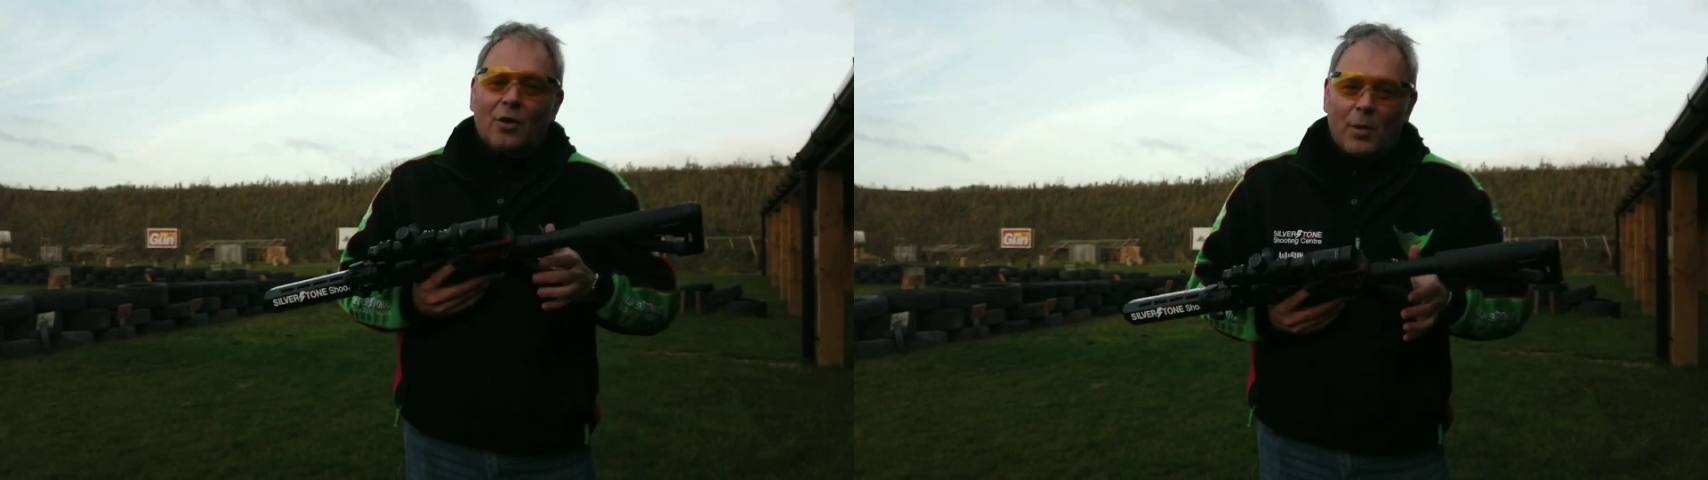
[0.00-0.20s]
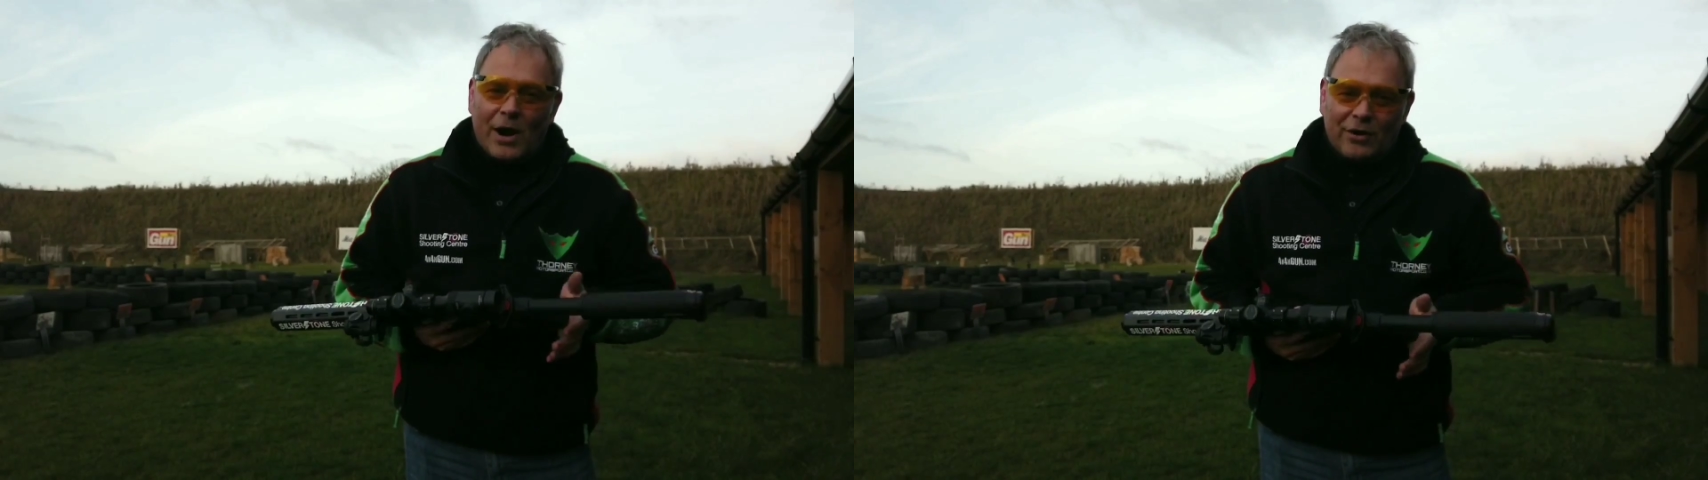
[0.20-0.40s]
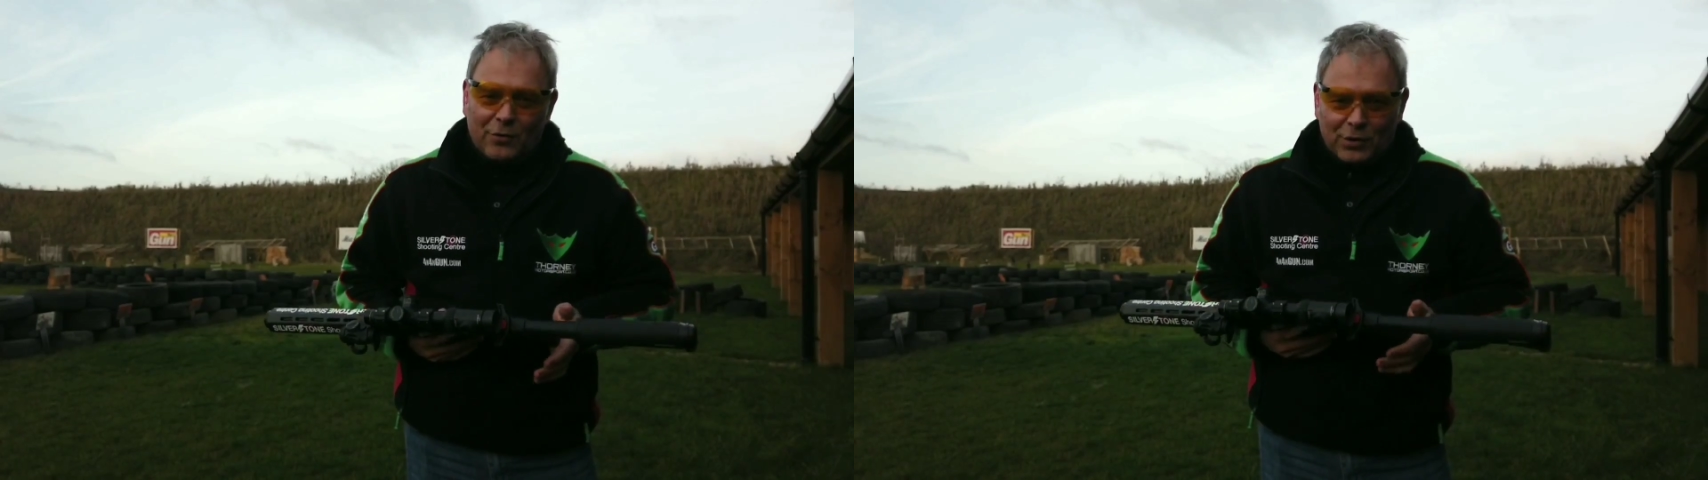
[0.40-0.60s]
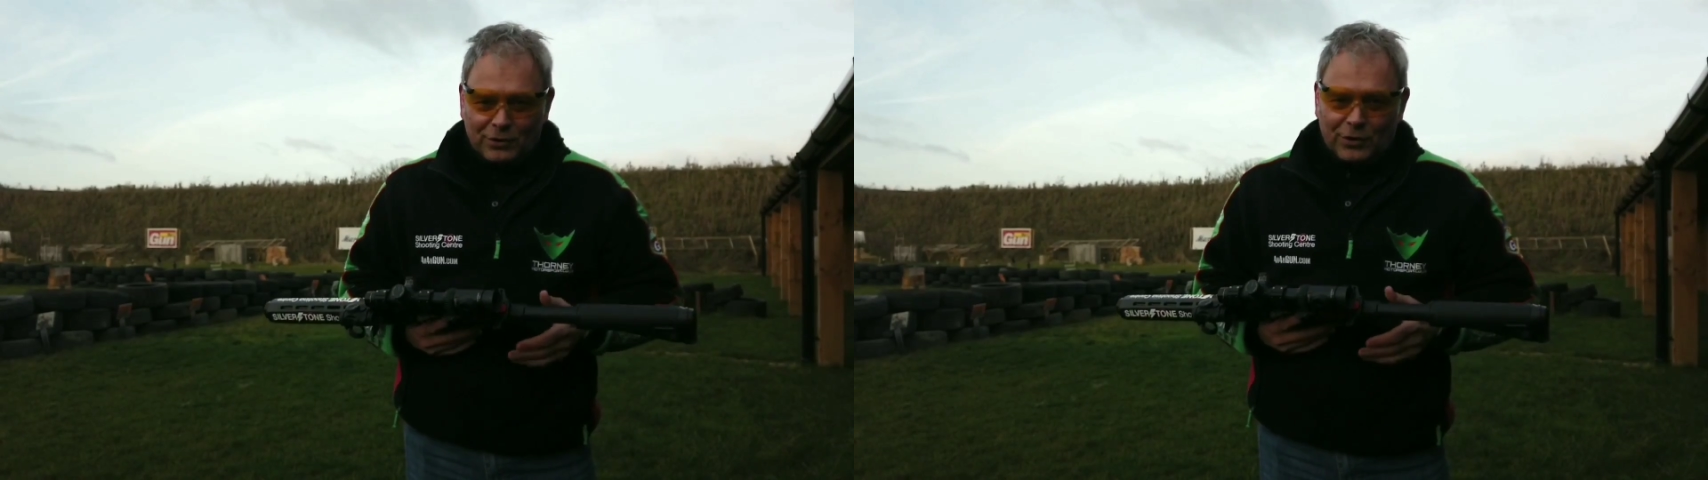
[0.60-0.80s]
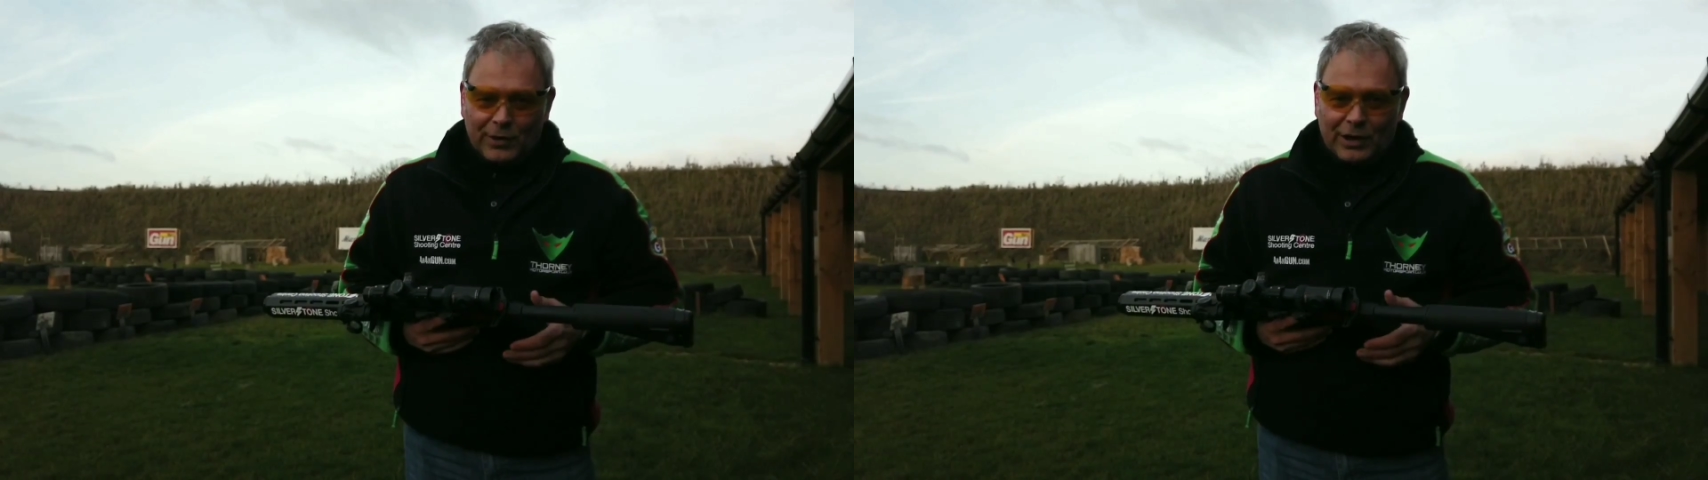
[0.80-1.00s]
aware of
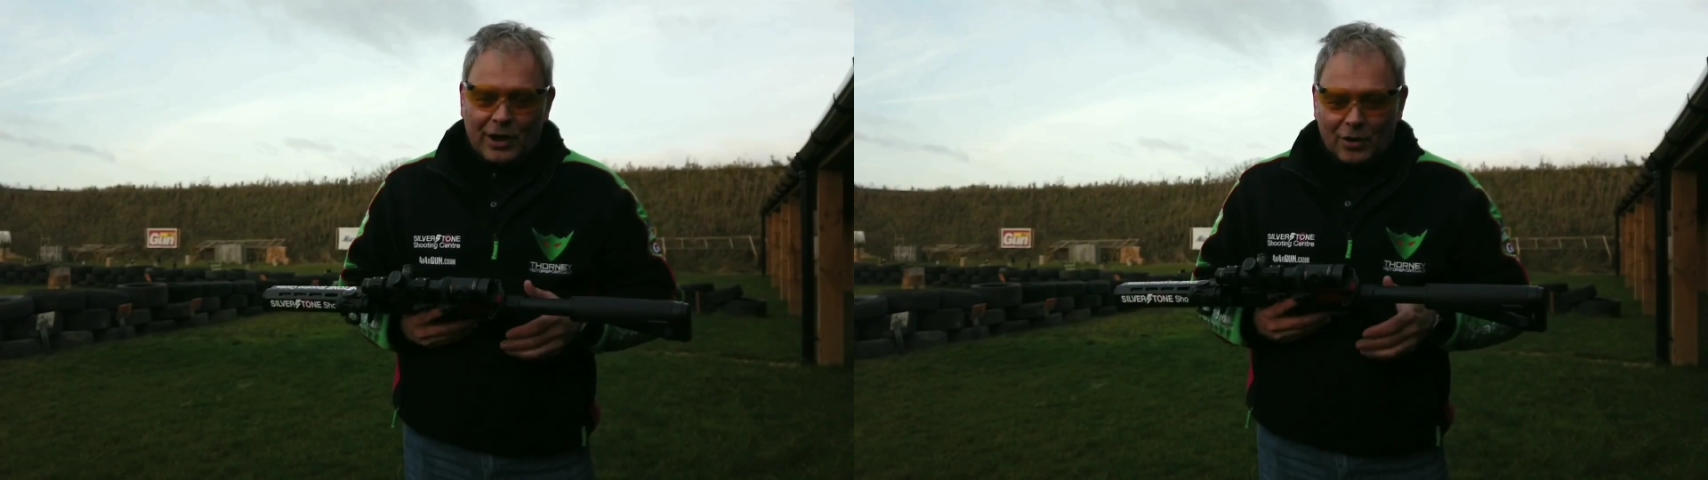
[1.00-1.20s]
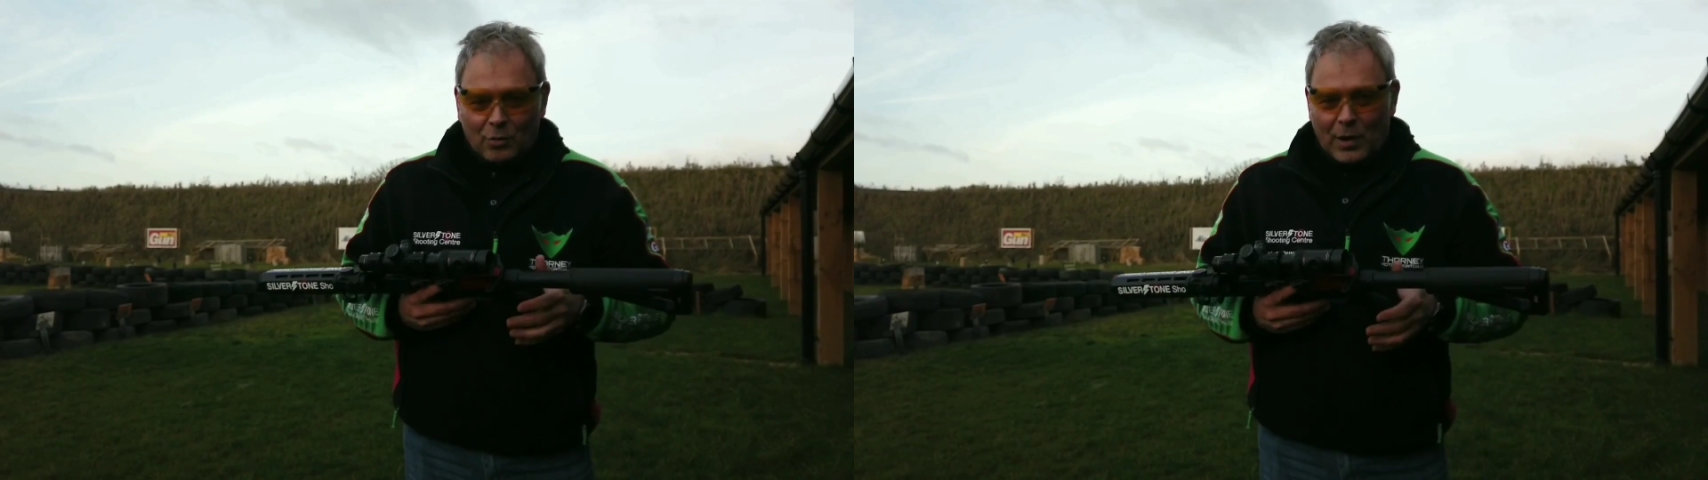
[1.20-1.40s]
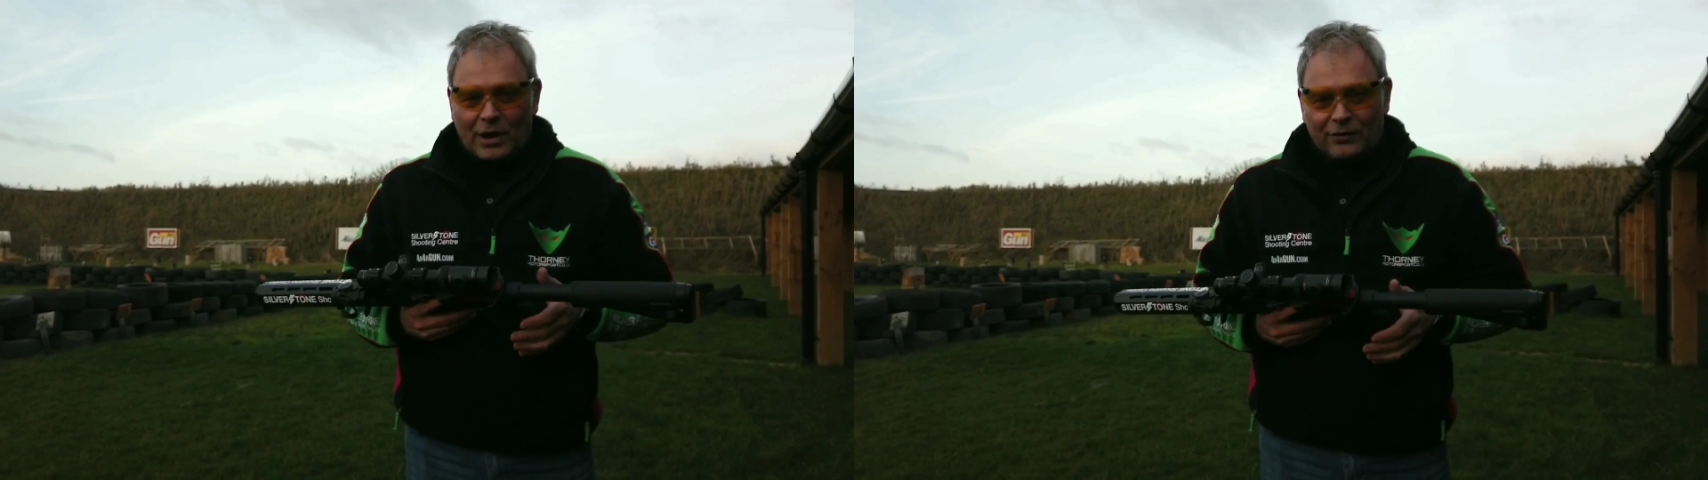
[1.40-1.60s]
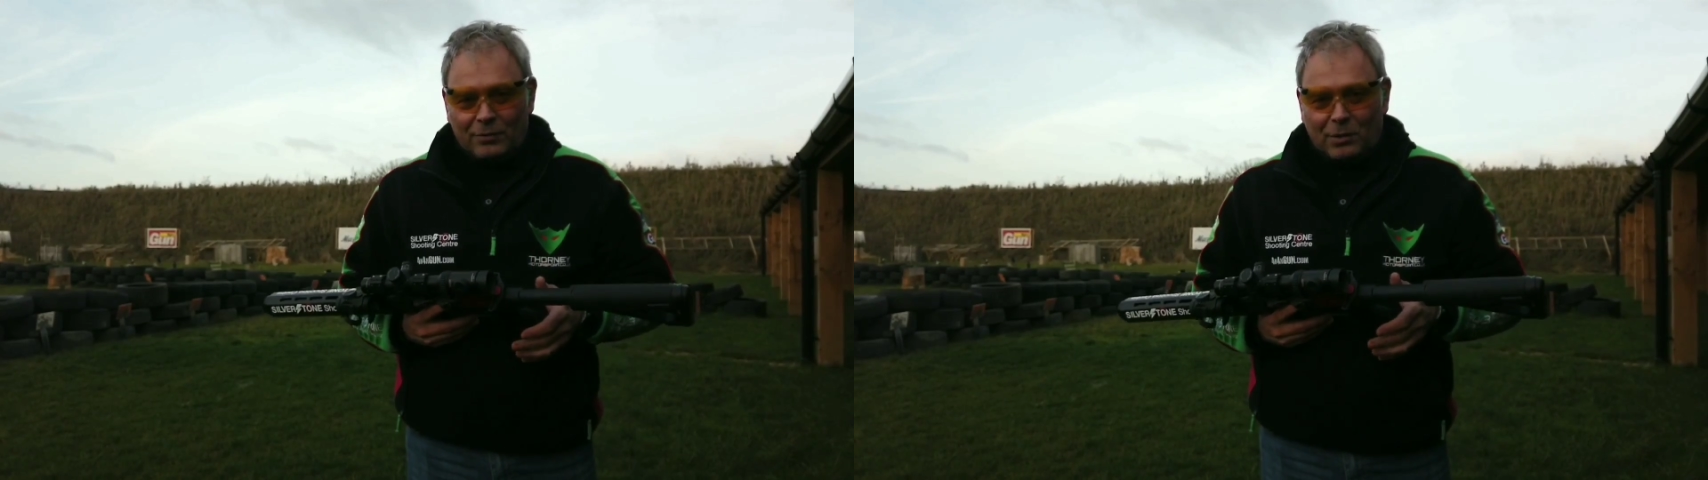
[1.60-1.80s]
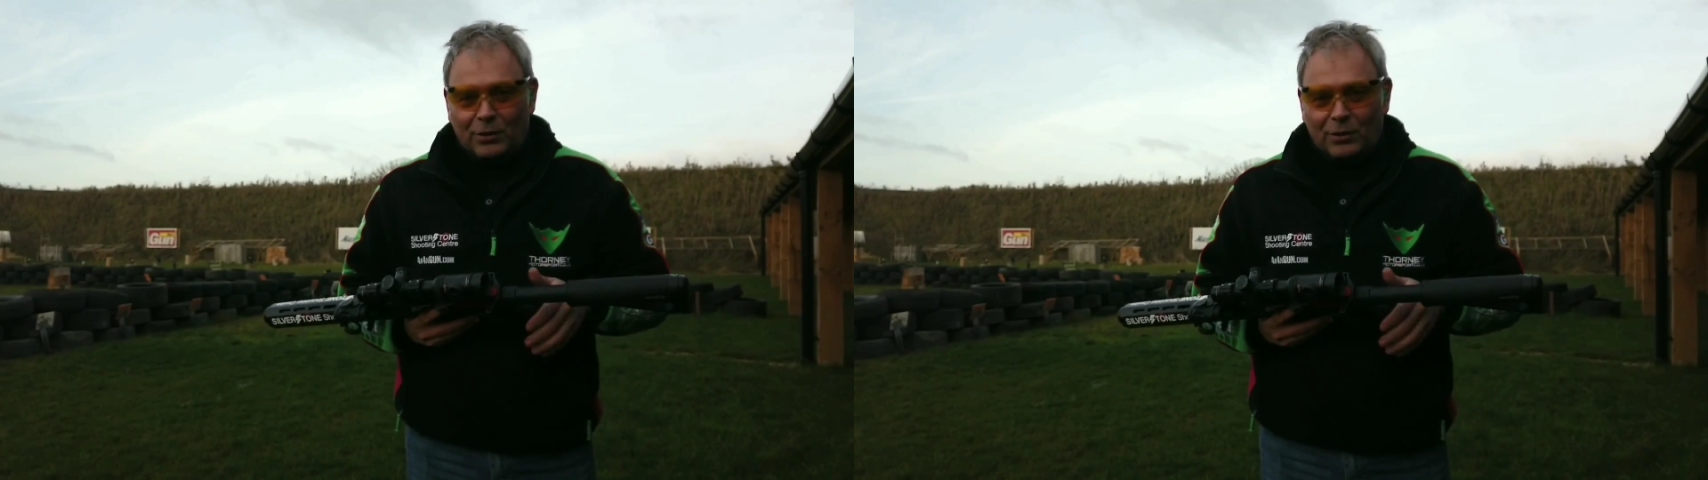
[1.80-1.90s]
what you're doing and aware of